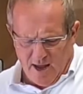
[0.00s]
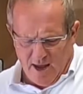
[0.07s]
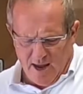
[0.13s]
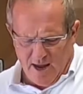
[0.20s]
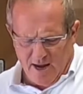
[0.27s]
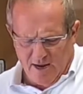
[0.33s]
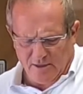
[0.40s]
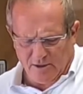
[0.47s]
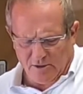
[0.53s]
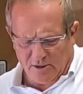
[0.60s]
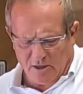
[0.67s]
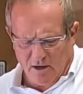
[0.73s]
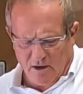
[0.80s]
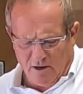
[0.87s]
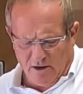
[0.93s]
and
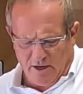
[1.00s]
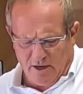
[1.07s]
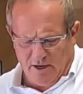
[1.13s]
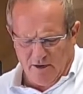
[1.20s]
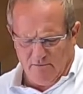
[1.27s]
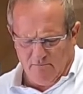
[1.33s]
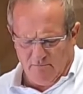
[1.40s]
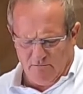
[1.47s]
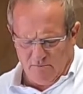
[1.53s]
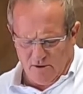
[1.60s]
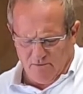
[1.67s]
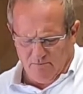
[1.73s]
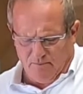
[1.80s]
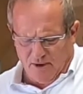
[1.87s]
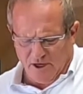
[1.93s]
I
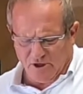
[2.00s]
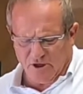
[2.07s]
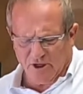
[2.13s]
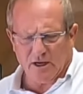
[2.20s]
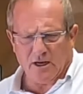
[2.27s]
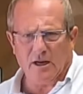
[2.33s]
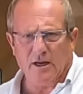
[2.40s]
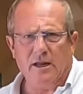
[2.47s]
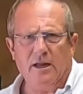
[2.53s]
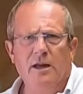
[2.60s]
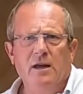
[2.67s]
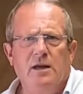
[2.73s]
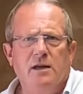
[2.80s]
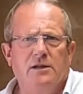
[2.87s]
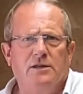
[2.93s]
basically
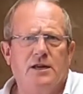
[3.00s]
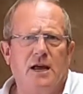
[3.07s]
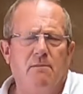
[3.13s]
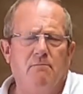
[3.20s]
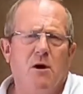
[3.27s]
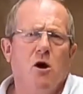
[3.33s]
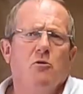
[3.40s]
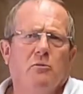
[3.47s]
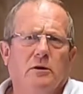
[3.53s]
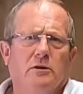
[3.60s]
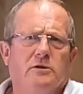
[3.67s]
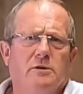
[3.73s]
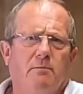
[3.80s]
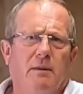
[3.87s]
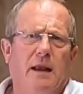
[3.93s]
set mobile
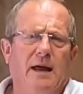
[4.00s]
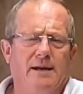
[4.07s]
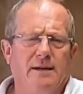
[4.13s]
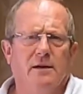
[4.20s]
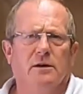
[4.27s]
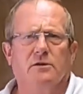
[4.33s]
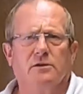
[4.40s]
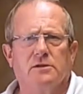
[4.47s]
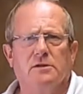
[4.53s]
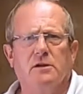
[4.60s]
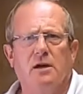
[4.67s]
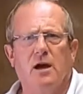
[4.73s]
to plain hunt,